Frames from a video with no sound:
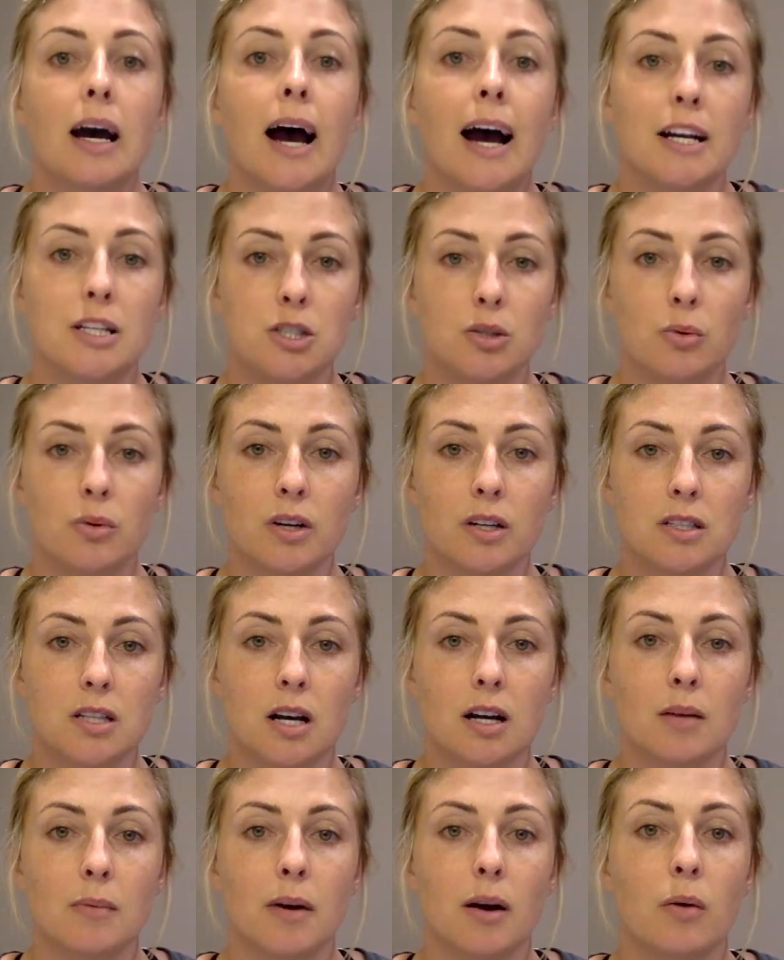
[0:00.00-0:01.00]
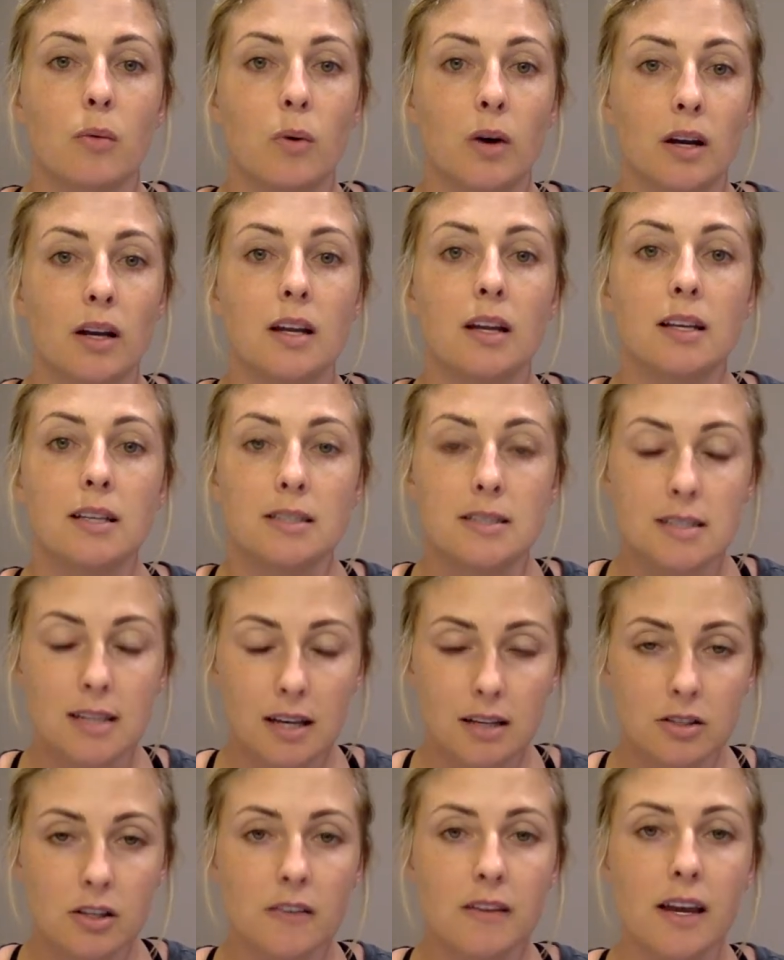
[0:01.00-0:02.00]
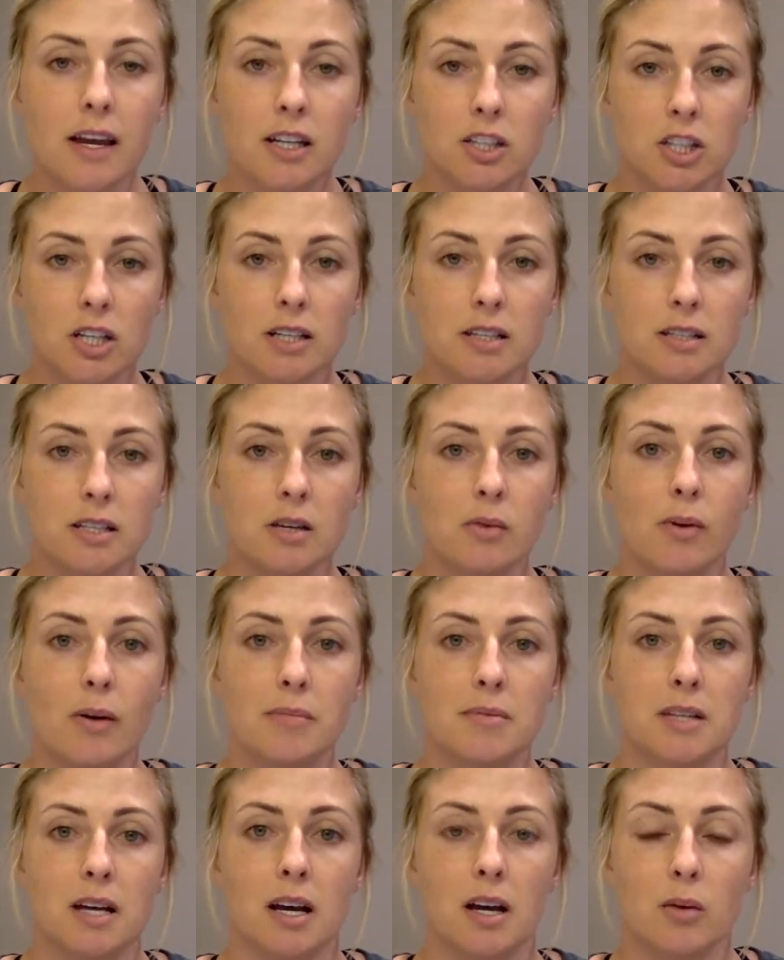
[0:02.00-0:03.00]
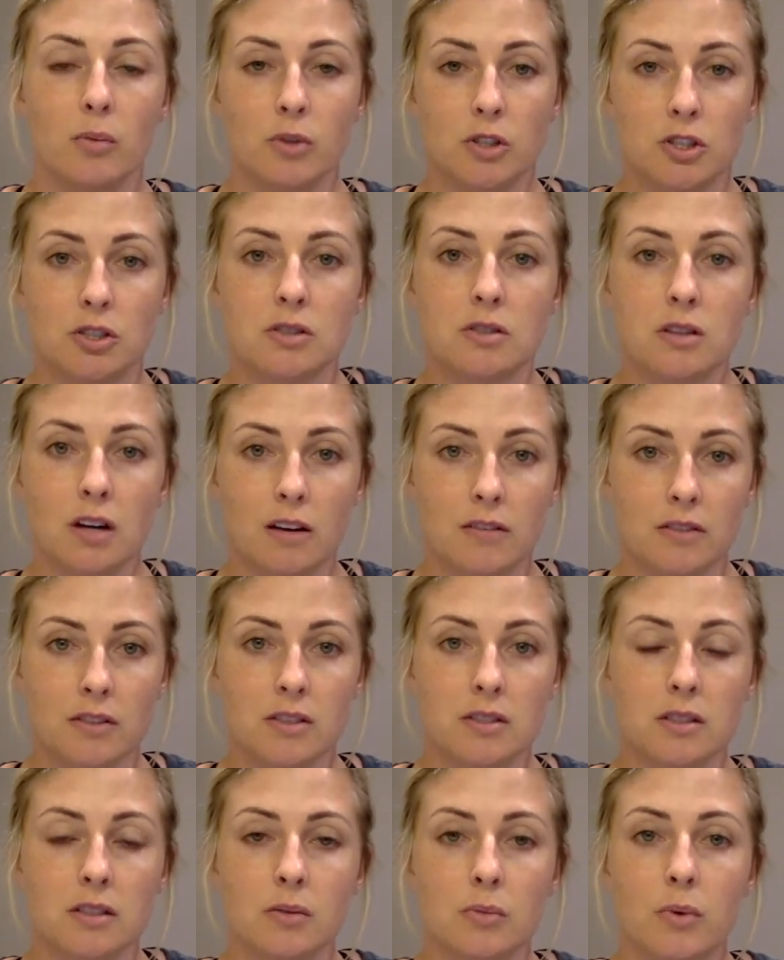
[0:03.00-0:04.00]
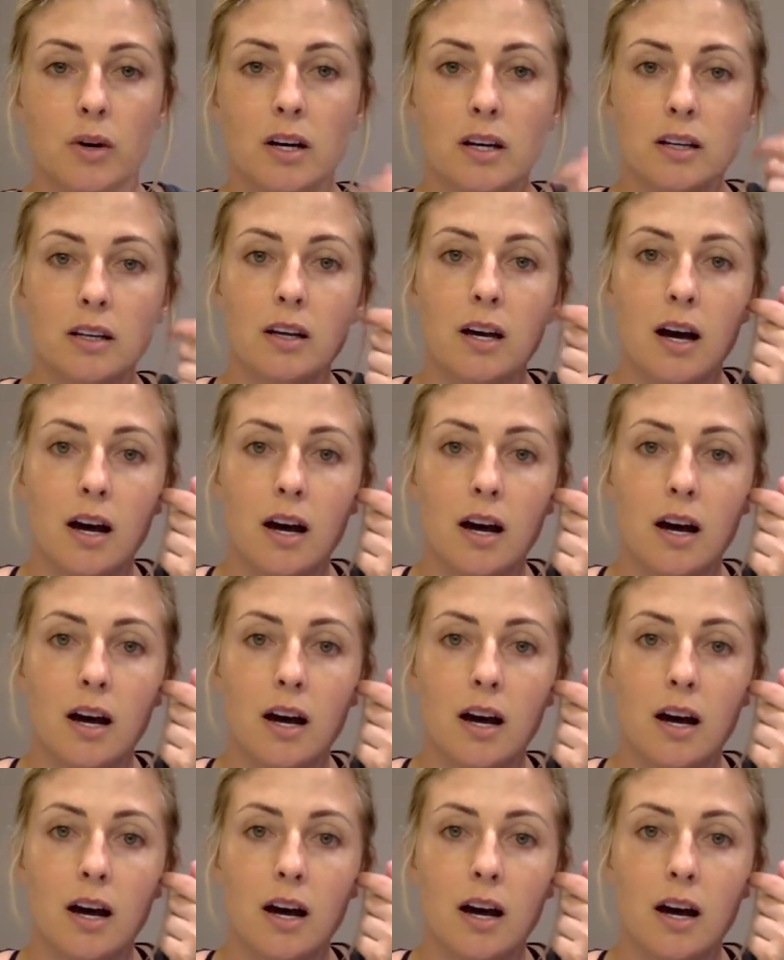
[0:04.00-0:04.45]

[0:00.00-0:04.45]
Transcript: I do want to talk about what it says on the HISD website, which is obviously what